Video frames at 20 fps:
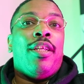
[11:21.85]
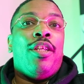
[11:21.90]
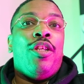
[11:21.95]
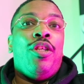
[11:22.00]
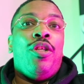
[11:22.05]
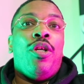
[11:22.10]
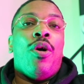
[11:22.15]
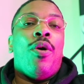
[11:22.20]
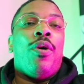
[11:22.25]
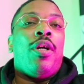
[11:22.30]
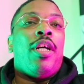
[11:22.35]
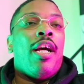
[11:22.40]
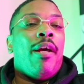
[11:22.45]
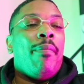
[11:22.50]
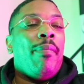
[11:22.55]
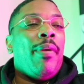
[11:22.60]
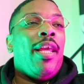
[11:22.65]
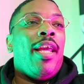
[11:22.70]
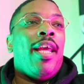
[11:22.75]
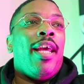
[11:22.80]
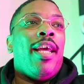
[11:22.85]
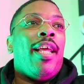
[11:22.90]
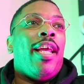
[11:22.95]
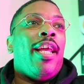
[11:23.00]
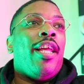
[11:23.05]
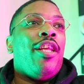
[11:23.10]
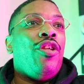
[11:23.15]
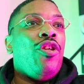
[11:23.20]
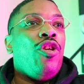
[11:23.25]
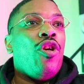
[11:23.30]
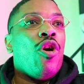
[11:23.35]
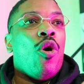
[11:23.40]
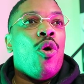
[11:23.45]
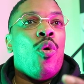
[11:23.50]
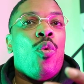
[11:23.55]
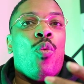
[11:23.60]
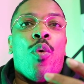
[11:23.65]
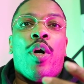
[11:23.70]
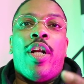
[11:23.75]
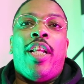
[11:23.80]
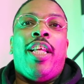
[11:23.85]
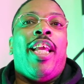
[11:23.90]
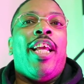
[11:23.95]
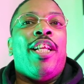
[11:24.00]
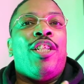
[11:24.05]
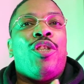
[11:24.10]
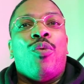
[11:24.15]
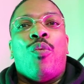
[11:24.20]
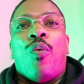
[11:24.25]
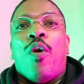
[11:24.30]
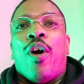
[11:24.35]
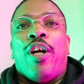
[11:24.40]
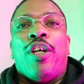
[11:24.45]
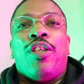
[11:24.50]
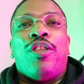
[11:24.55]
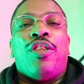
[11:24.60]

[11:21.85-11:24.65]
you gonna come in and you gonna want to get to work.